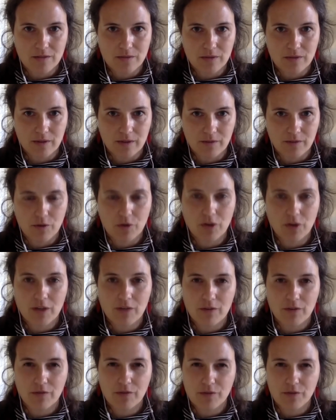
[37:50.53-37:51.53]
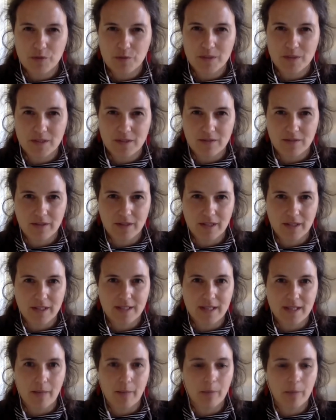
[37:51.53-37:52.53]
If you could give a few specific
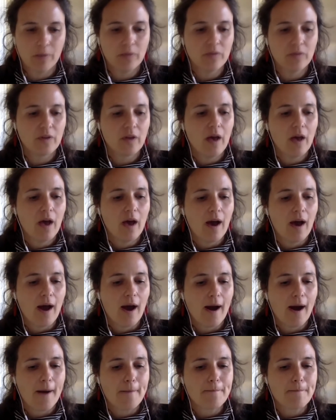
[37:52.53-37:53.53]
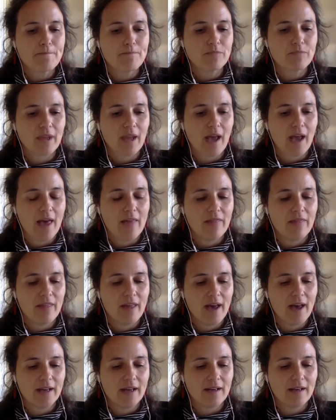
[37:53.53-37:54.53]
examples. And
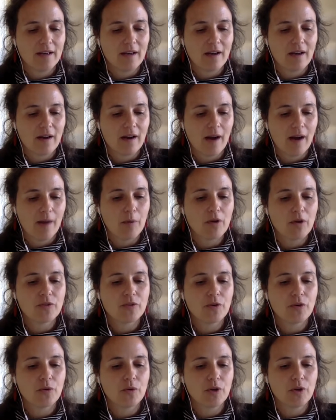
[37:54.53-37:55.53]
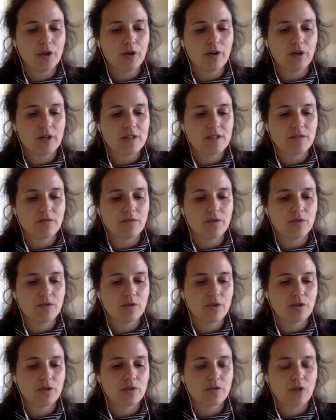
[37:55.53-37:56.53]
then I'm also curious if you
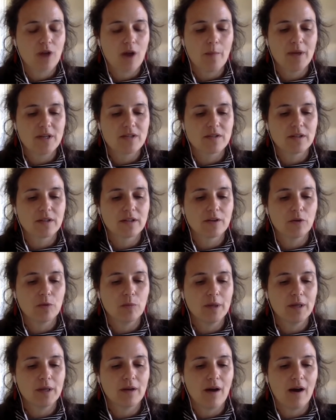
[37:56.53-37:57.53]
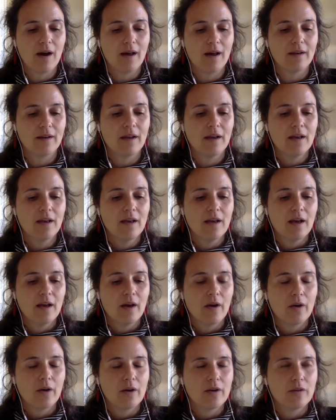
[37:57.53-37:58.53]
could comment a little bit on
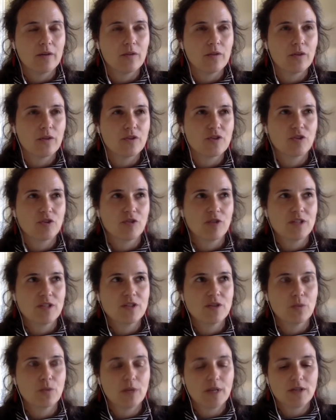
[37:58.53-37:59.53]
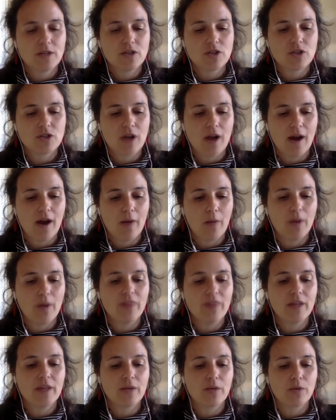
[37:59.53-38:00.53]
the degree to which what
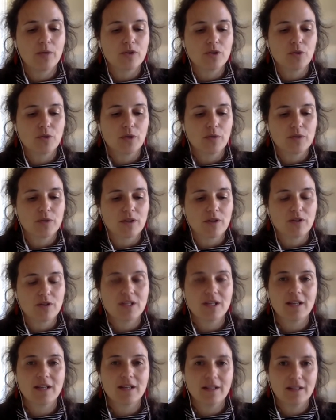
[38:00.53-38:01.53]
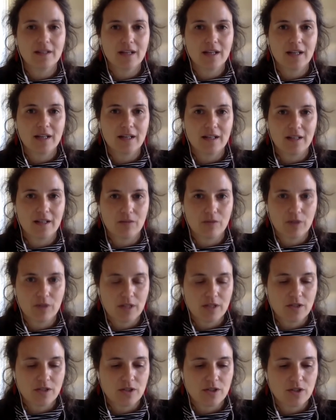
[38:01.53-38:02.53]
they were doing was articulated in
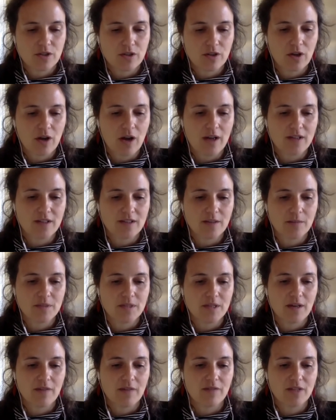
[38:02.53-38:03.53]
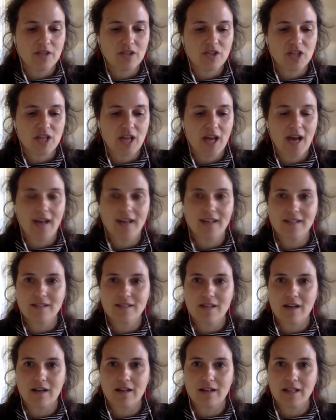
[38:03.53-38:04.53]
relation to the concepts of ijtihad and
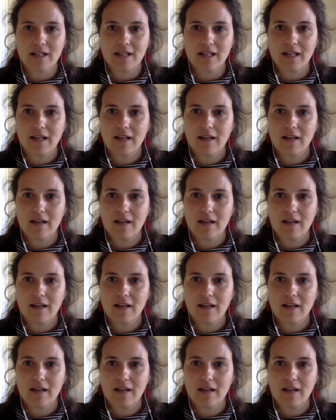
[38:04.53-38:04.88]
taqlid.